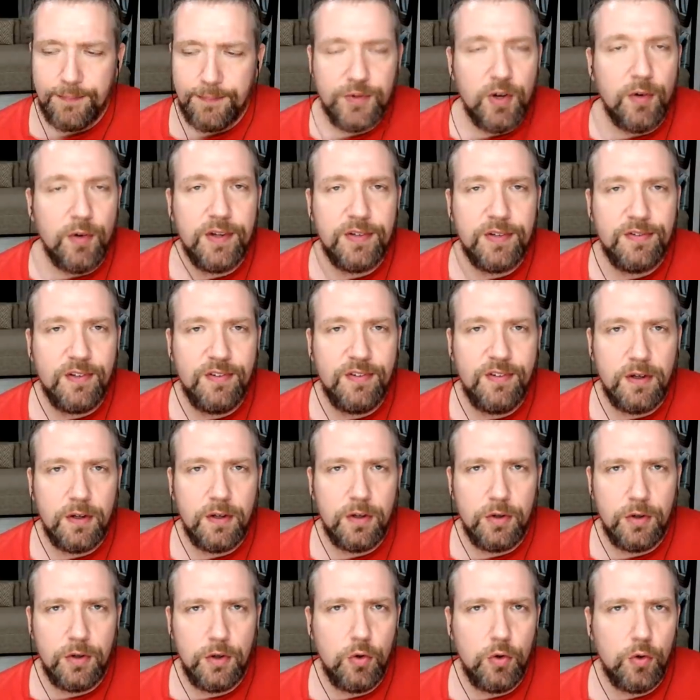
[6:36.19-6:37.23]
So this isn't
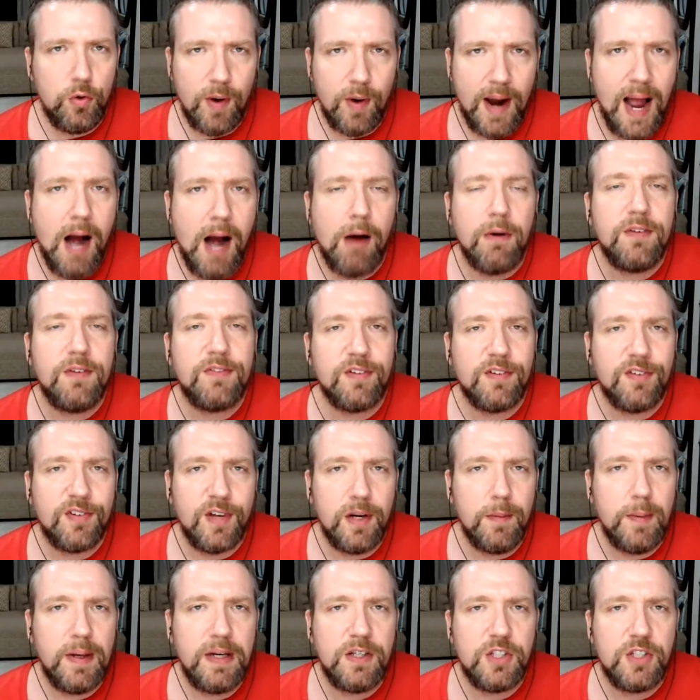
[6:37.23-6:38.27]
new ground. It's just
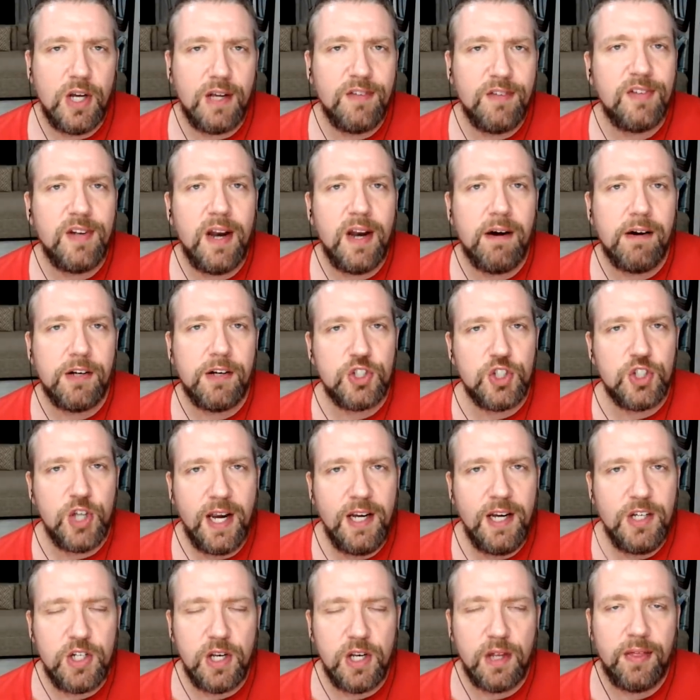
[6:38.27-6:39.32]
going to be Jason Aaron
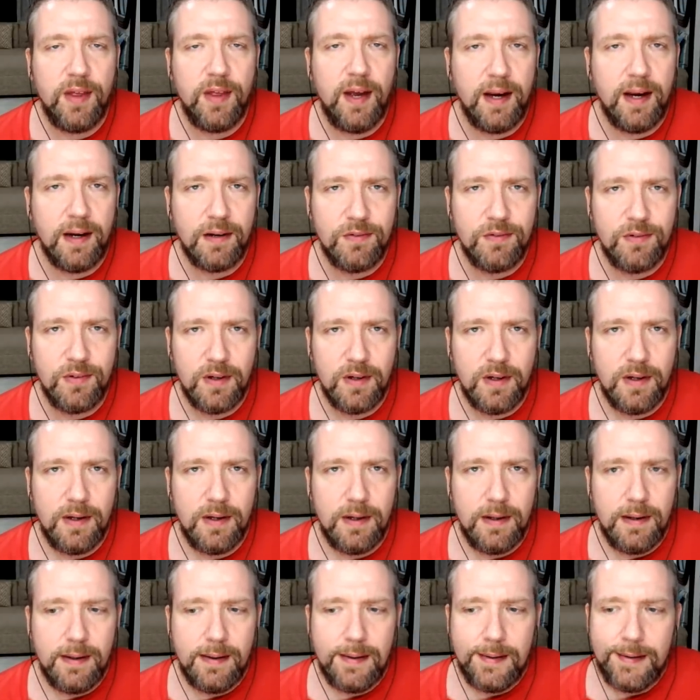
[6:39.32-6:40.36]
changing things,
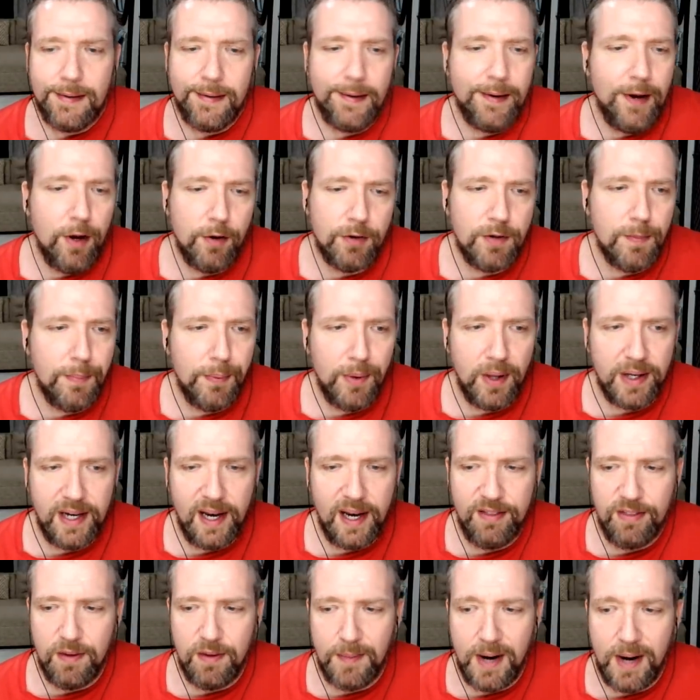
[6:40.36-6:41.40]
you know, to
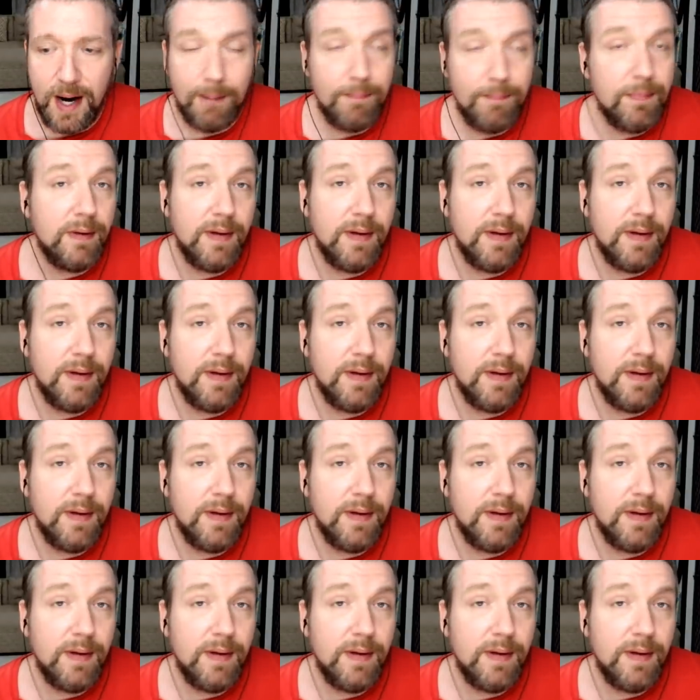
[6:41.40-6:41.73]
placate the mob.